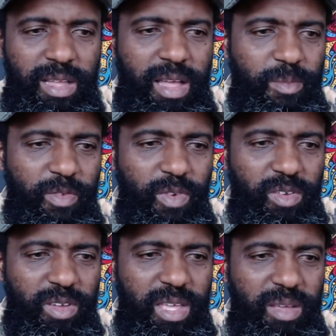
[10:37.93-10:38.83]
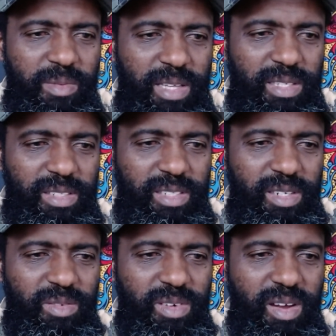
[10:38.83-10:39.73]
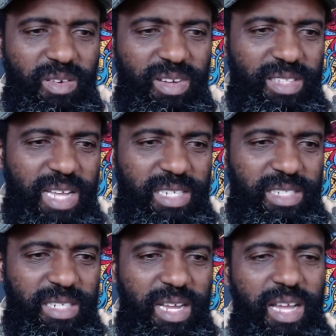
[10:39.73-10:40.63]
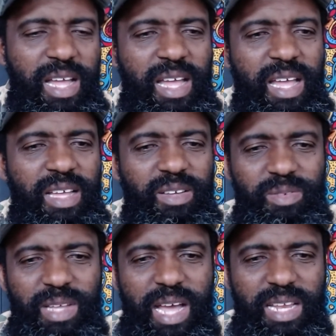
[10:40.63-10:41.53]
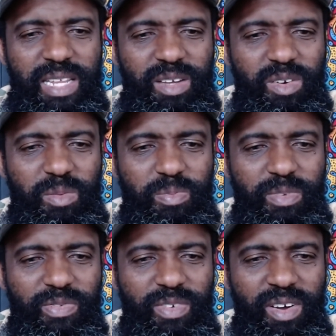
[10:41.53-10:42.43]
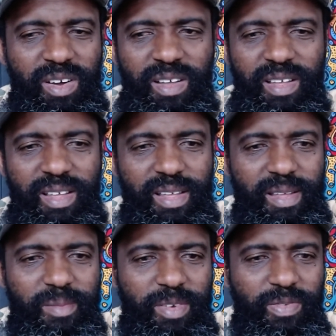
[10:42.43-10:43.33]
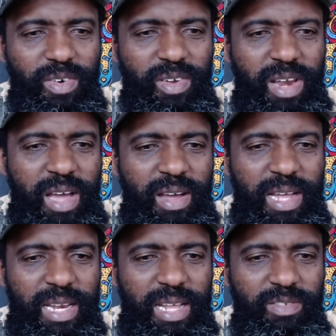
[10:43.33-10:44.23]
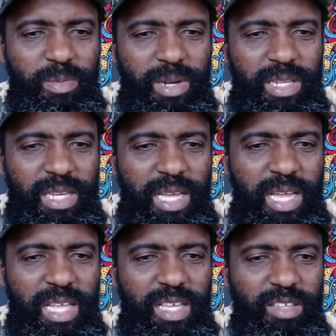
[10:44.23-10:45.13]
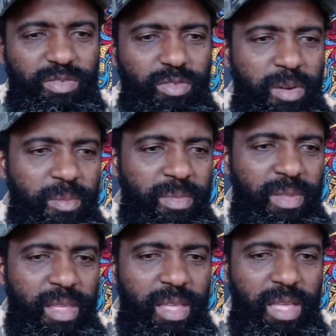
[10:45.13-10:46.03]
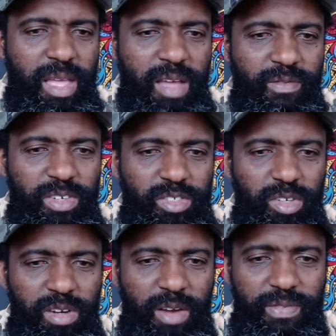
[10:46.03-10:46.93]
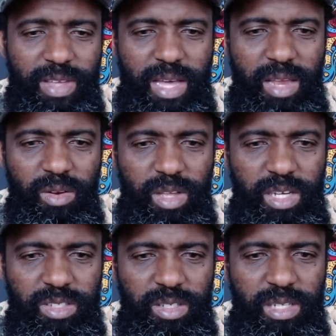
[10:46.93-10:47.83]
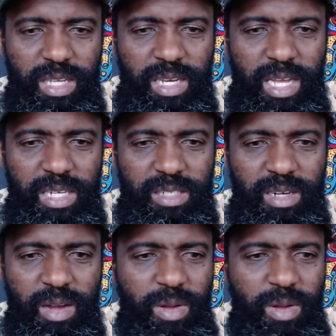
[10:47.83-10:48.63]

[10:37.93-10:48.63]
And before you kill me, I said, Chidi, we don't want Nigeria. We had a group before now, and everybody there is from every geographical location in Nigeria.